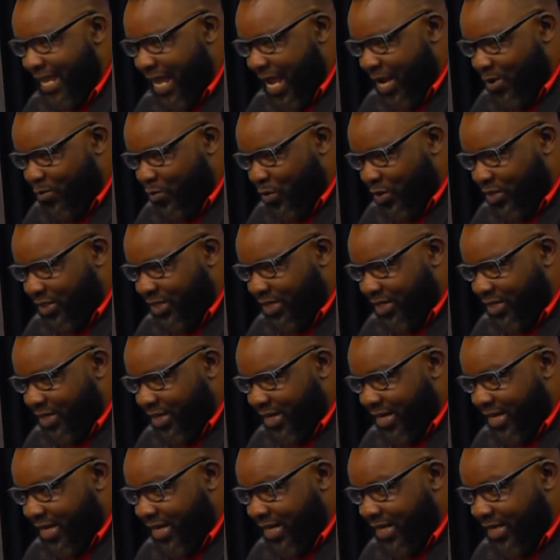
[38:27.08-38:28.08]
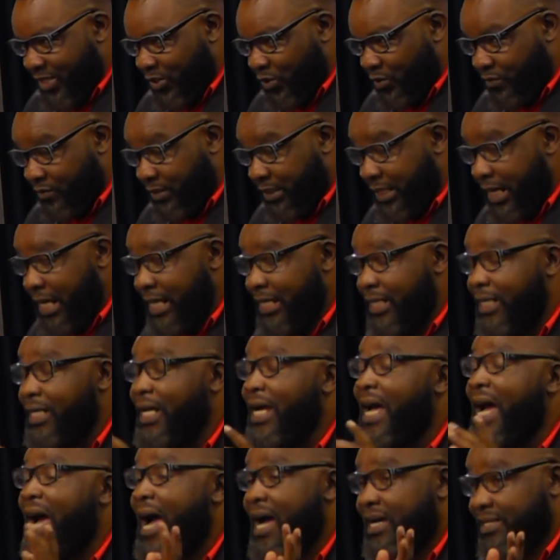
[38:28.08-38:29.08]
I like what, Liz, you've said,
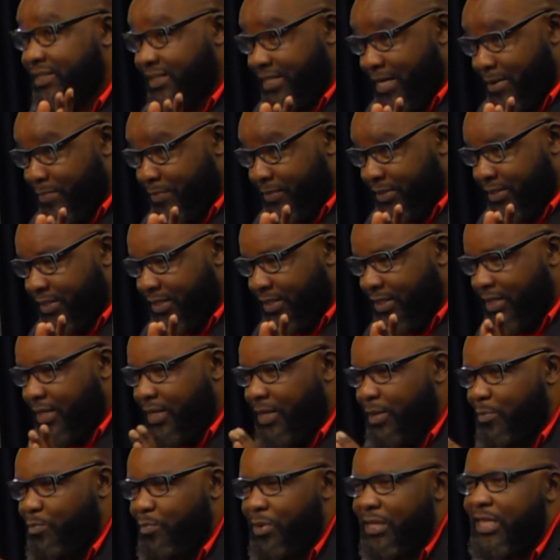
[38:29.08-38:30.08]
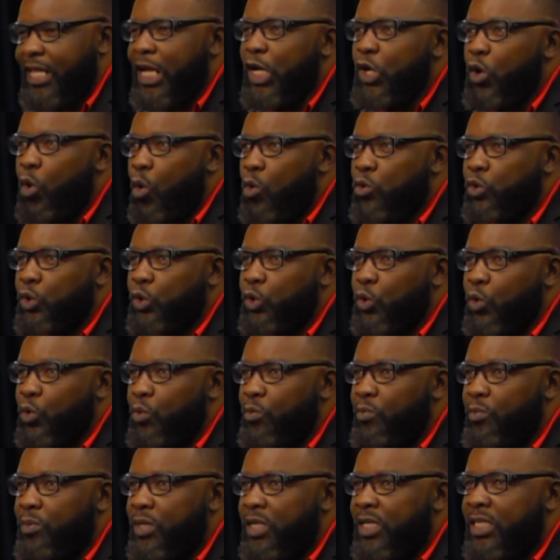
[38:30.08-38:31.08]
accept, but then
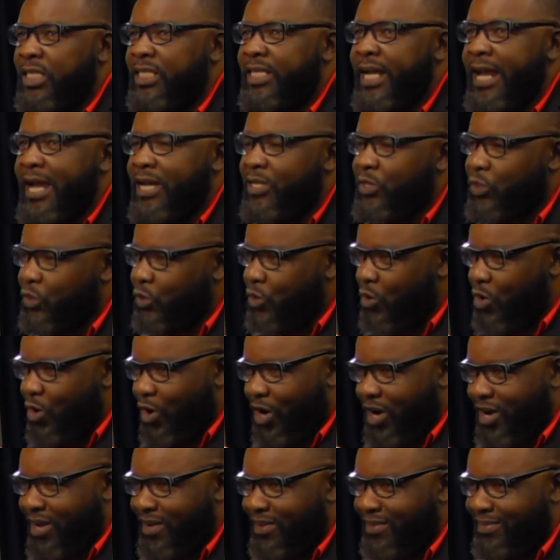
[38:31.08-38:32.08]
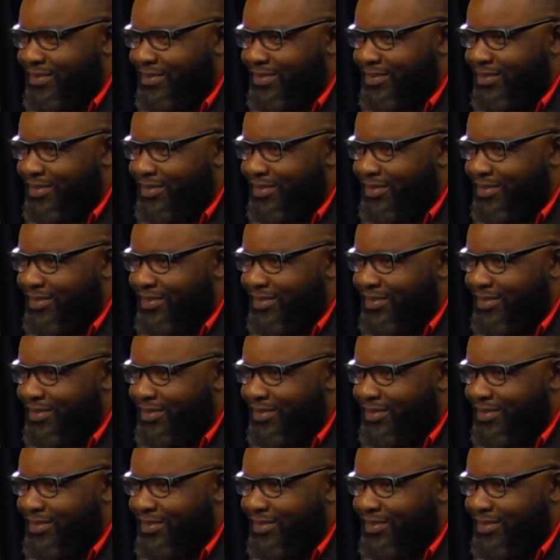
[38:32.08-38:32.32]
also take stock.